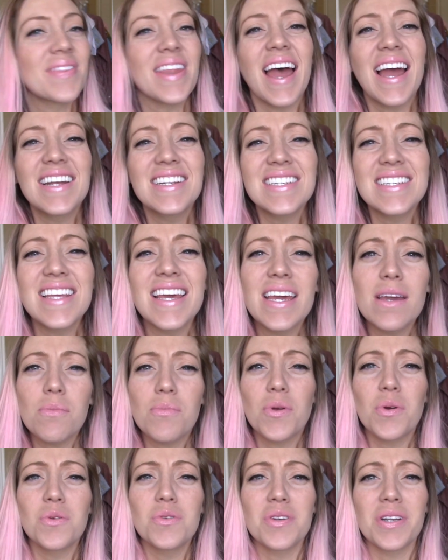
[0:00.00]
I just hate
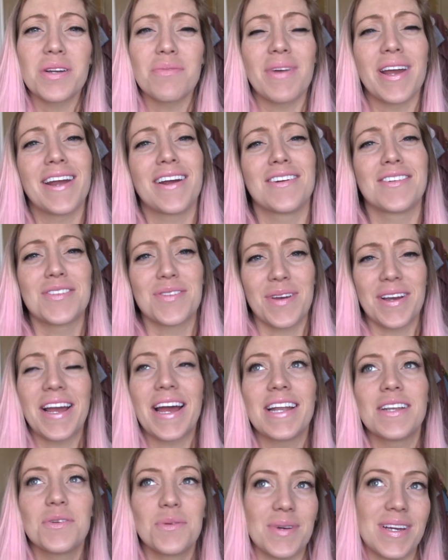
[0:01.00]
blow drying my hair, so I
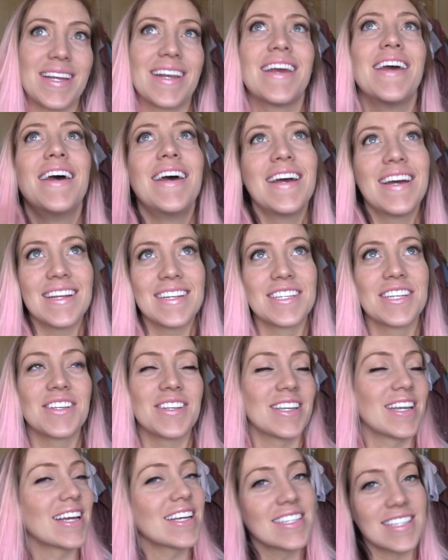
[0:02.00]
had to wait until the
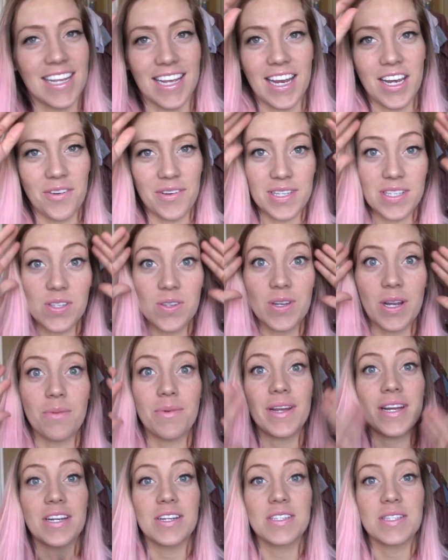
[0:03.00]
next day. Anyway, so now my
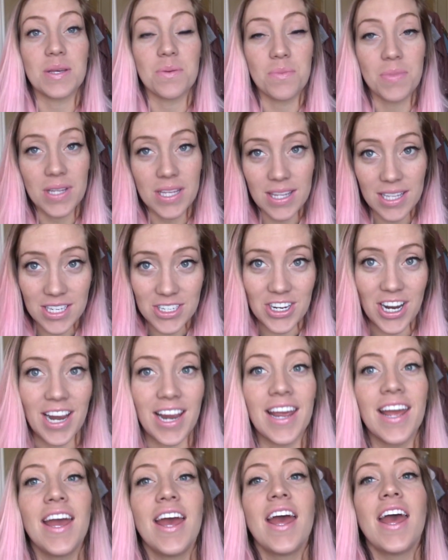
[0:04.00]
hair is completely
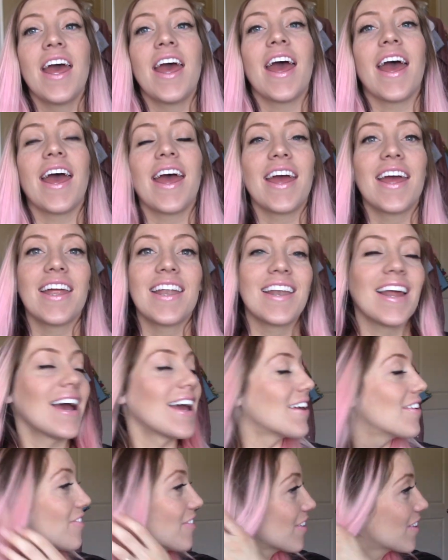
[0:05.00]
dry and I
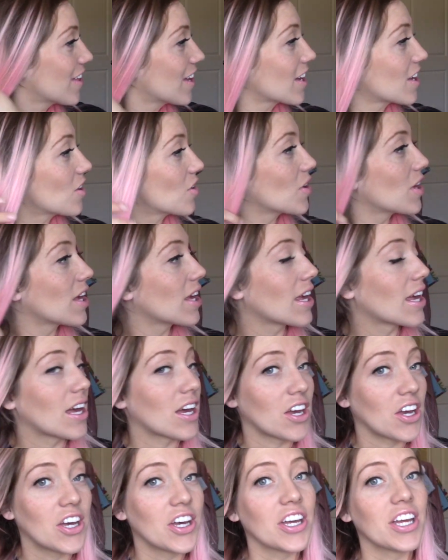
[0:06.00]
feel like you can get a
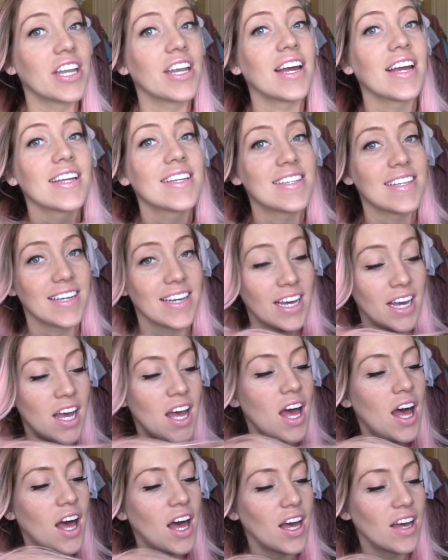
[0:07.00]
good idea
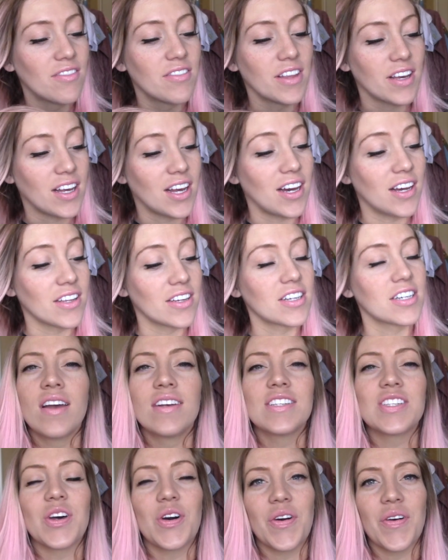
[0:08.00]
of the colors.
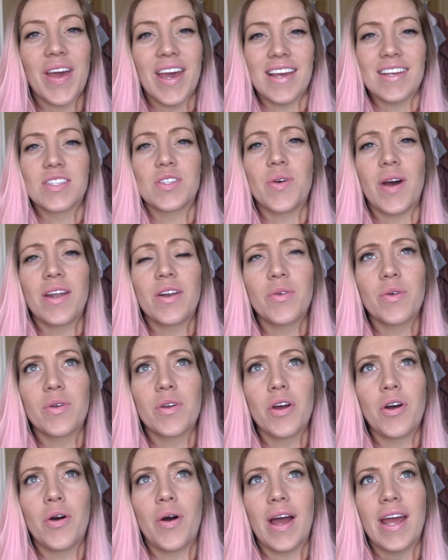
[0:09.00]
So okay, so I don't
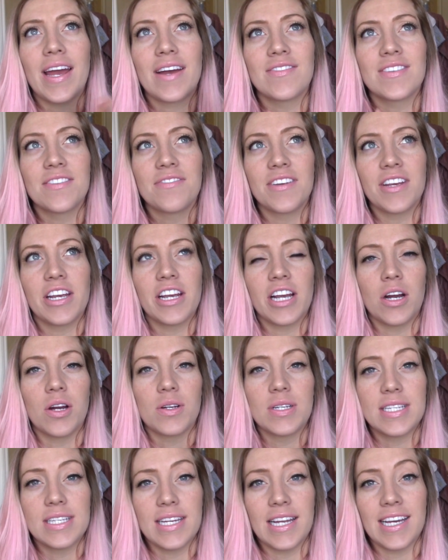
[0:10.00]
know, I have to figure out,
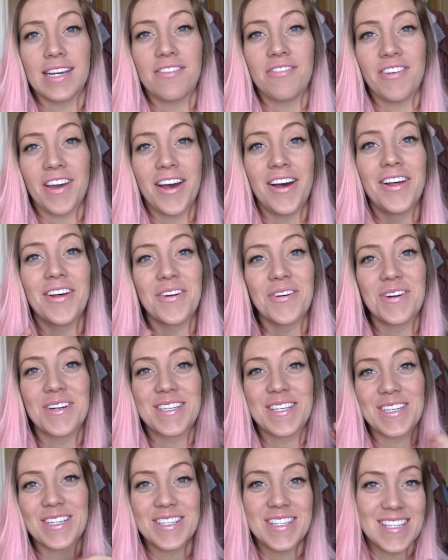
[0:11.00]
did I fail or
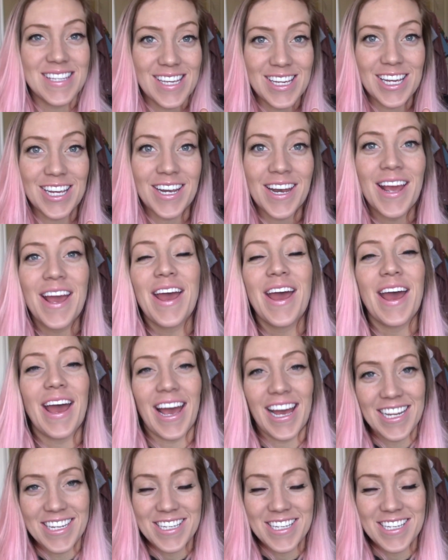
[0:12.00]
succeed at